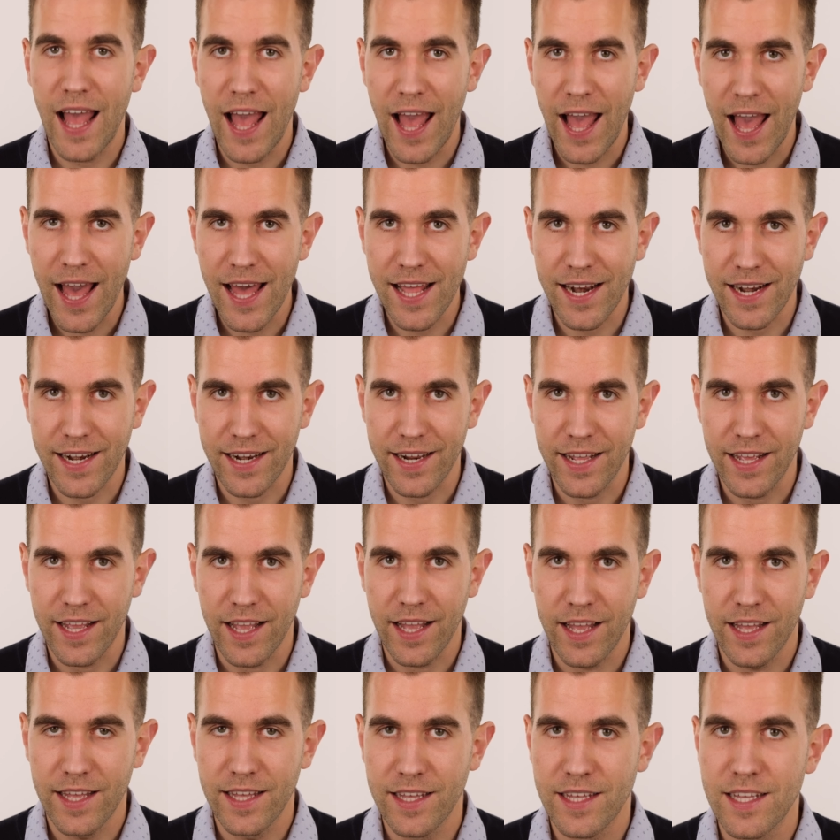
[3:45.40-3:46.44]
R,
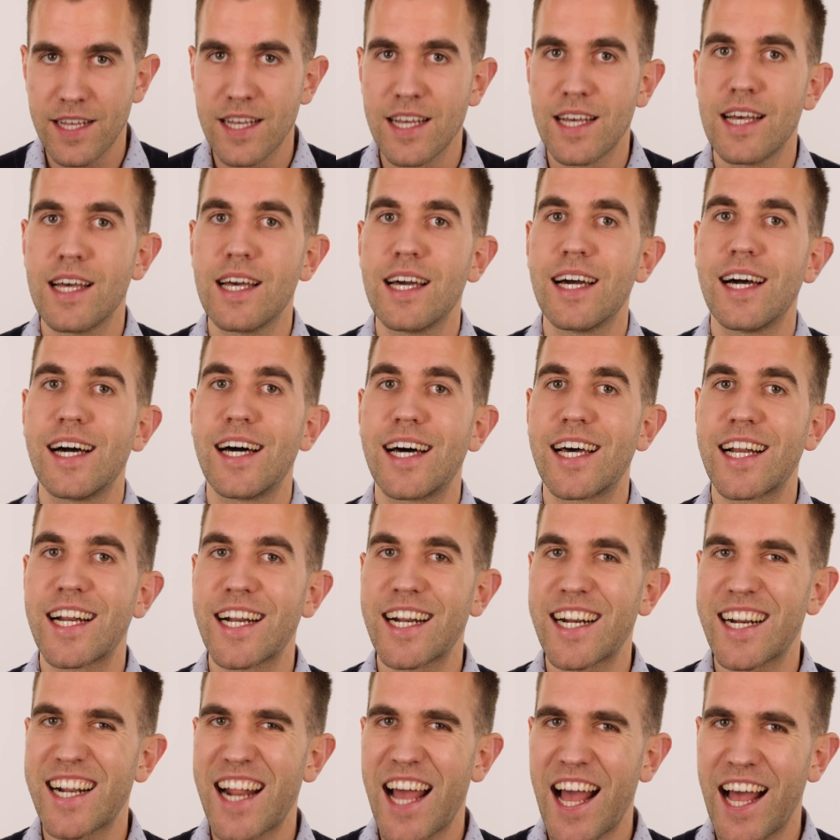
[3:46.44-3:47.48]

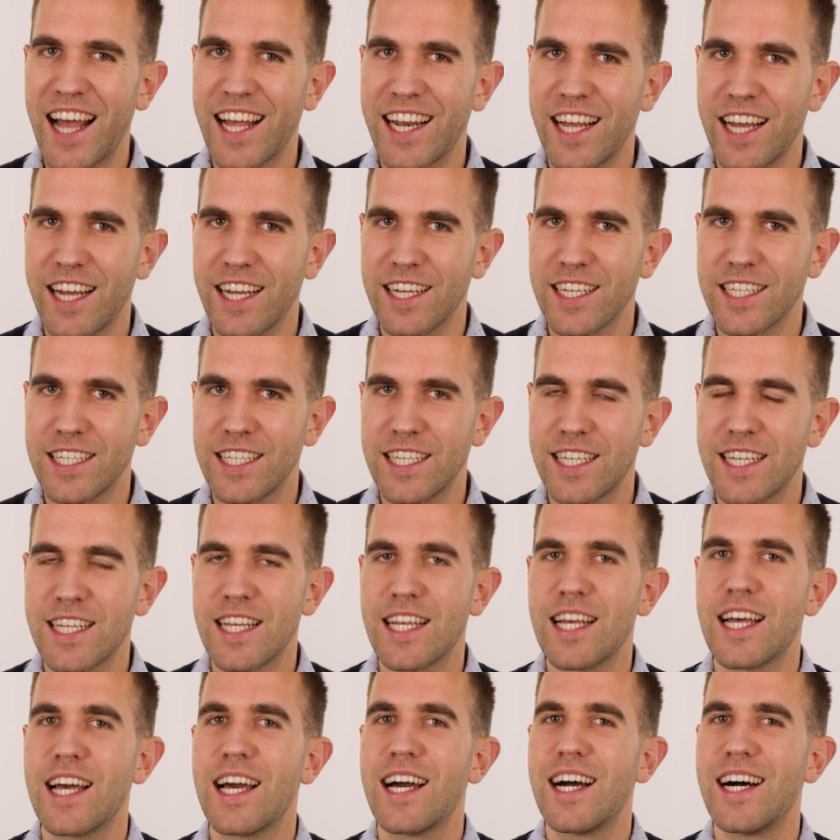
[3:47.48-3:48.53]
rana,
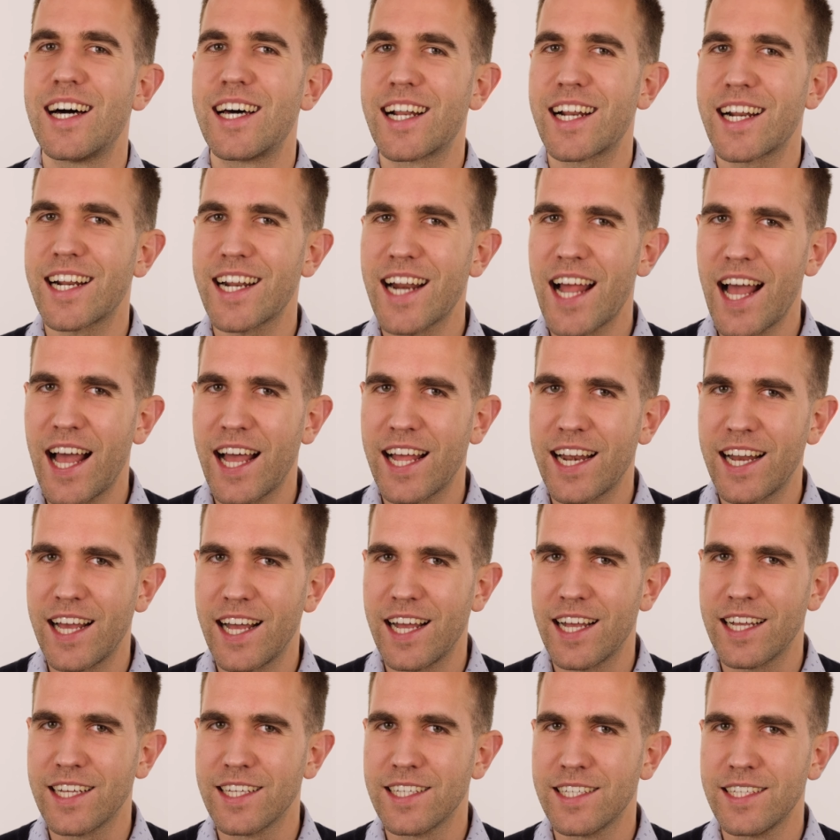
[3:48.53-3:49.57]

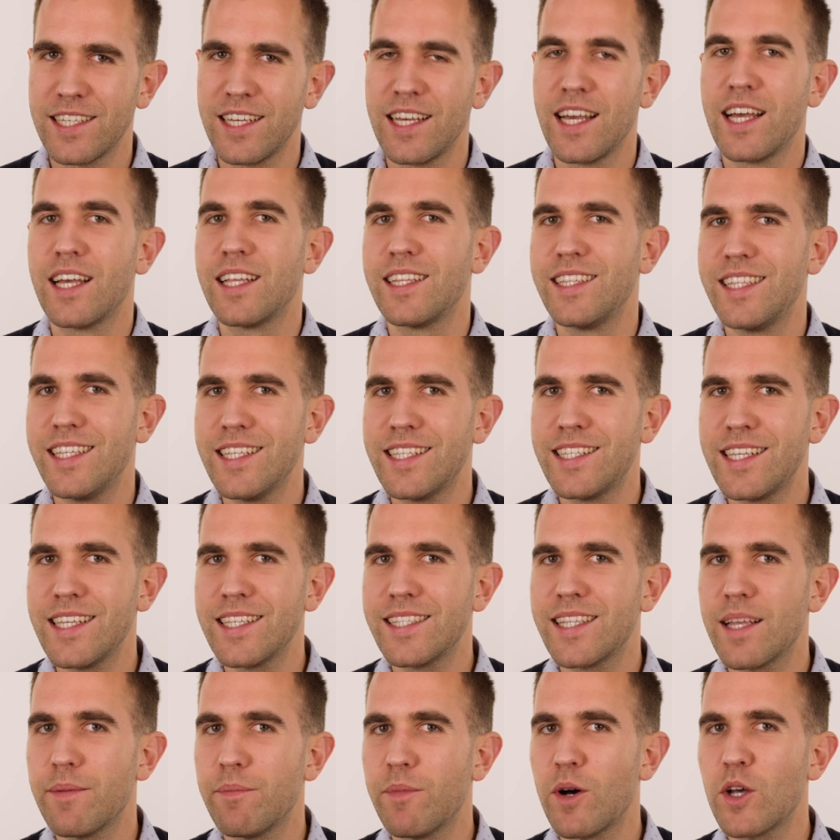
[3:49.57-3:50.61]
rana. This is
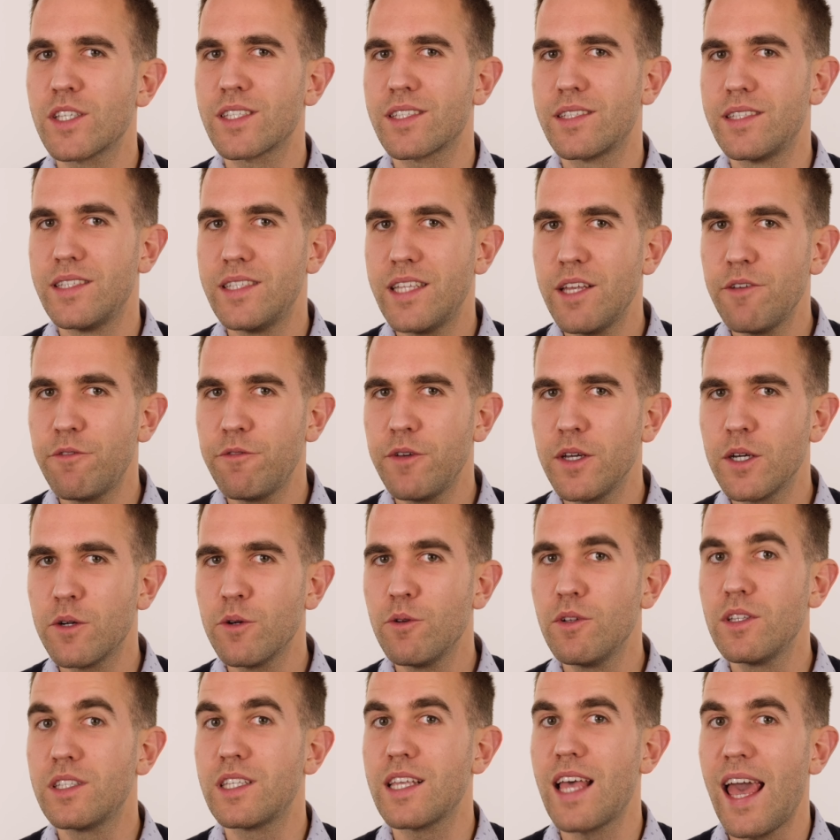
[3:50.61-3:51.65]
the most
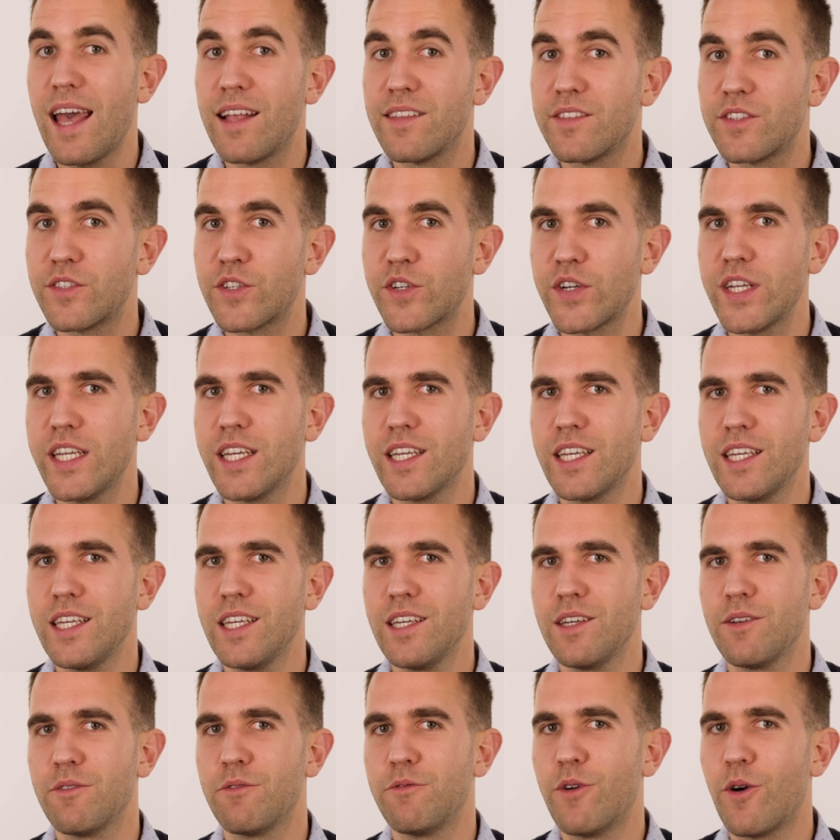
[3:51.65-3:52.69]
difficult and
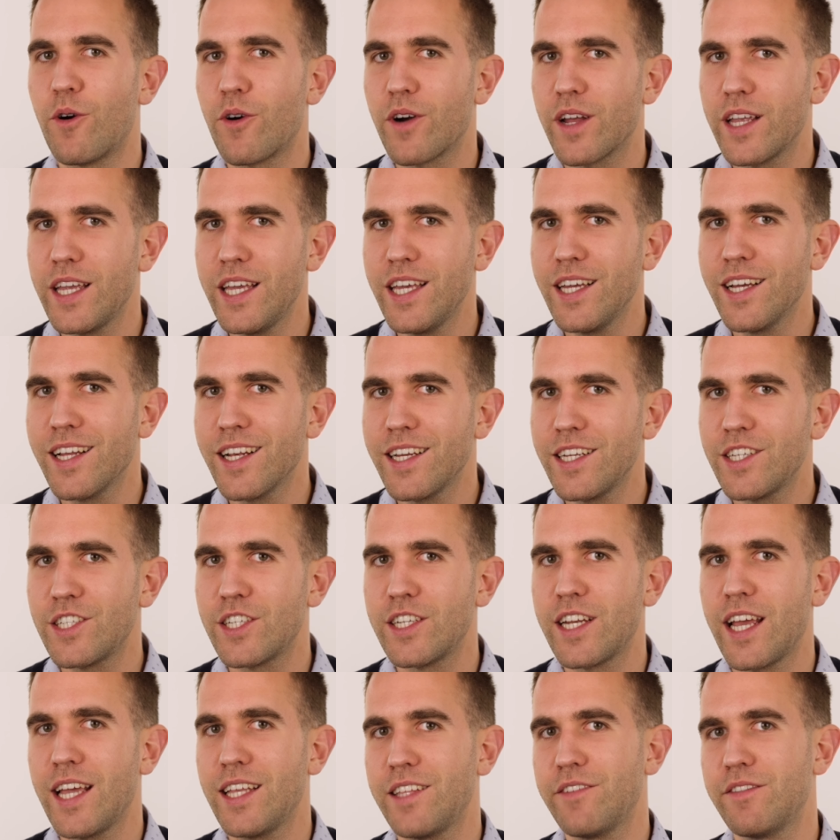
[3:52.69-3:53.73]
tricky for English
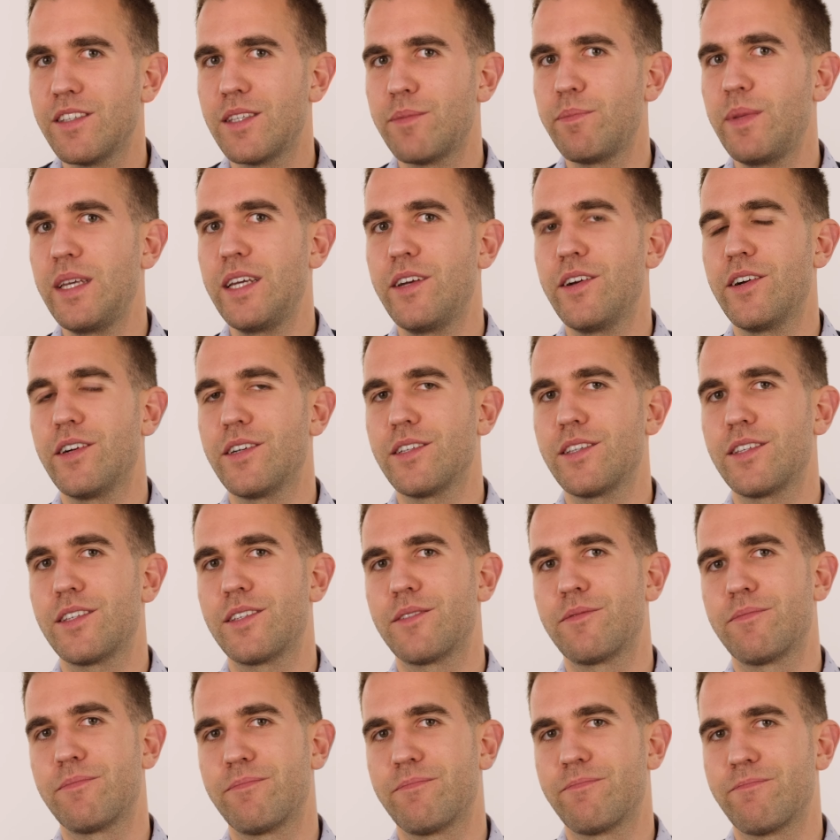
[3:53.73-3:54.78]
native speakers
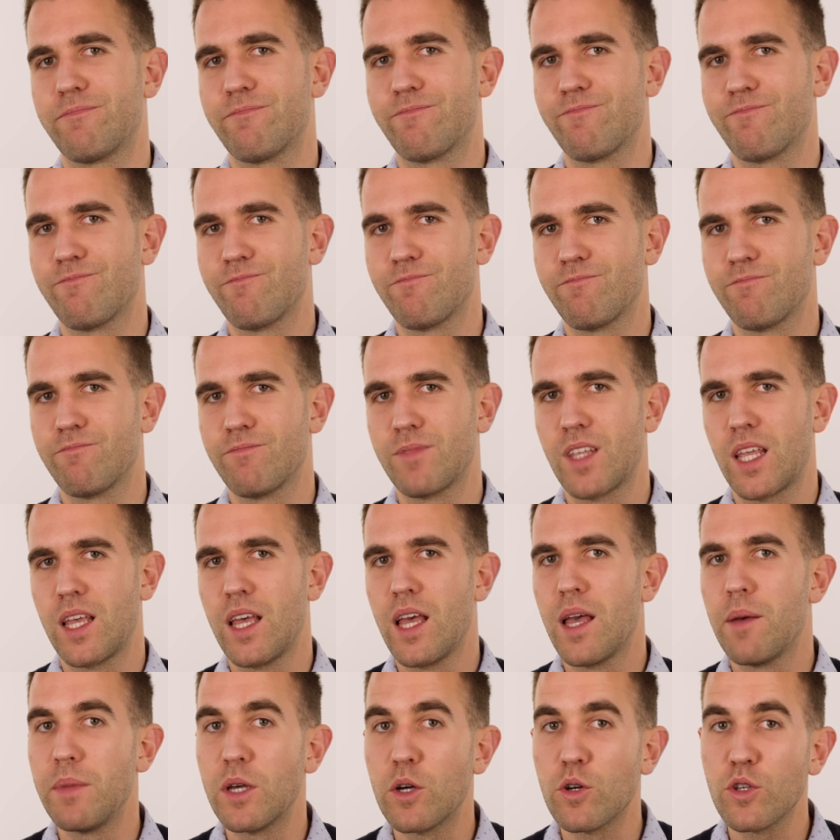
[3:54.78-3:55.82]

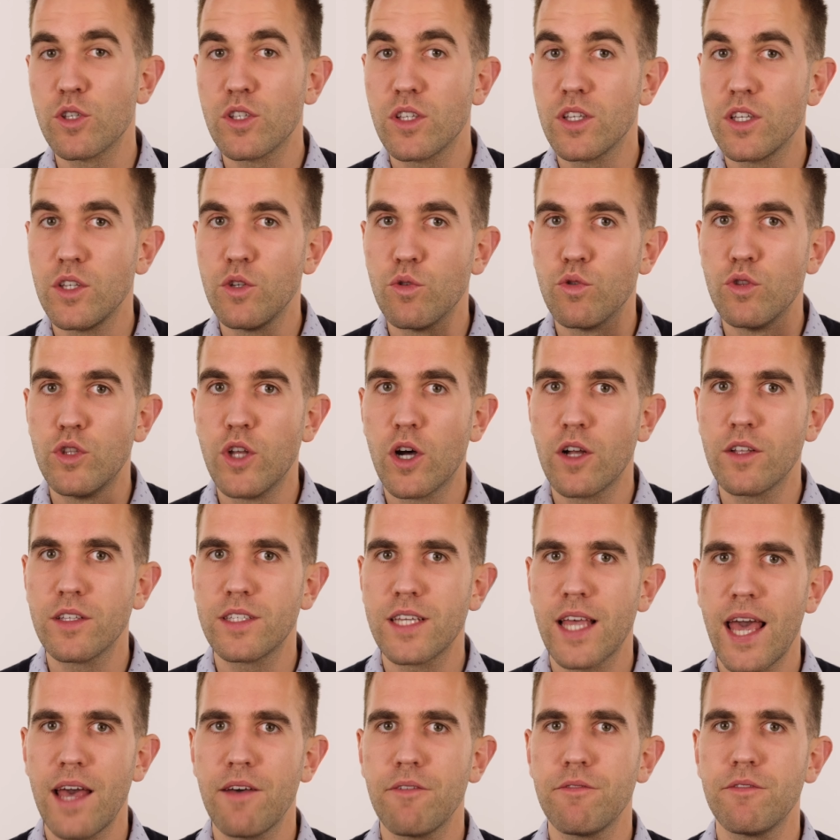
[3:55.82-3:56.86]
because you don't
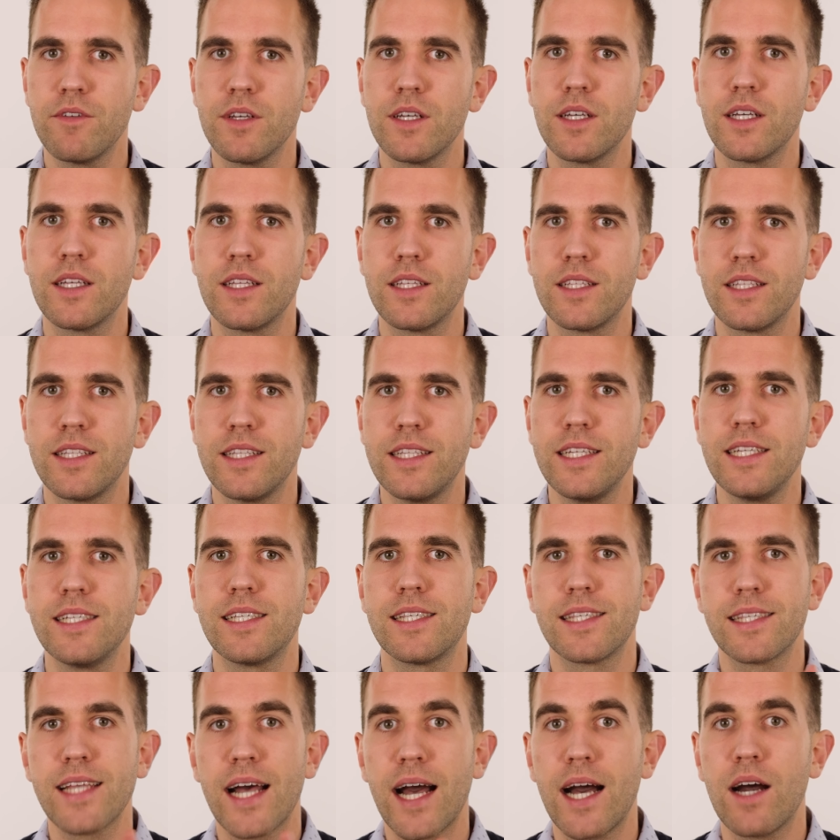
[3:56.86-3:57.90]
have this
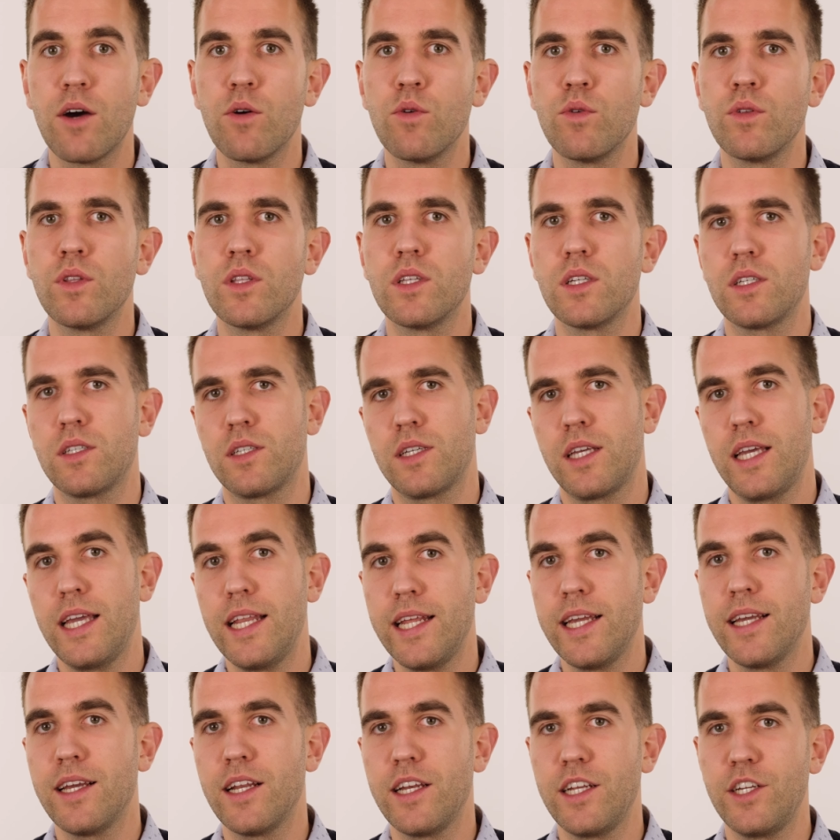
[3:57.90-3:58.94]
sound in
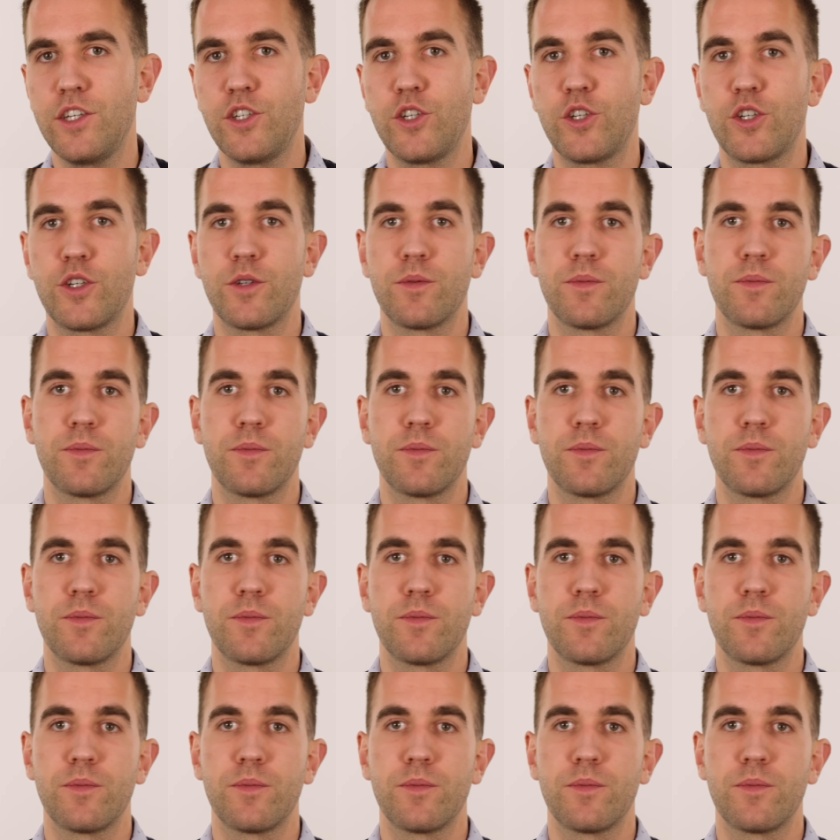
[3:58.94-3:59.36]
English.